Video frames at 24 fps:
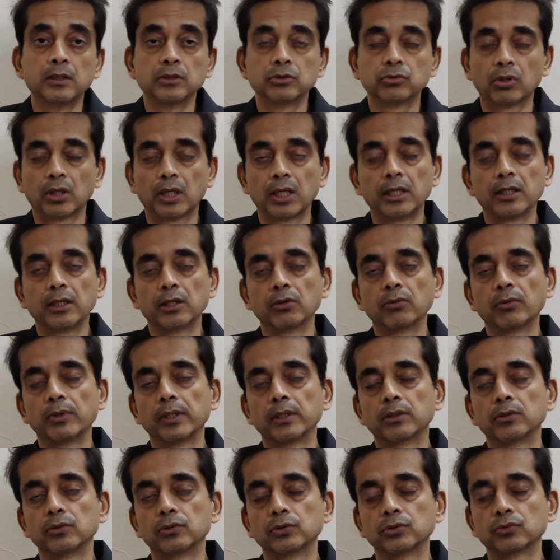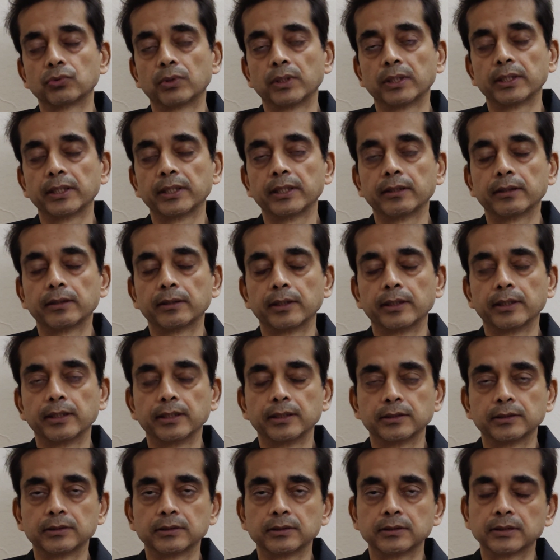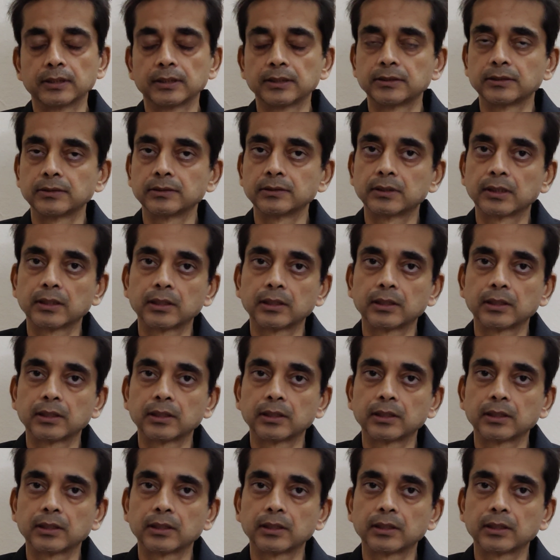So I underwent those 28 radiation sessions.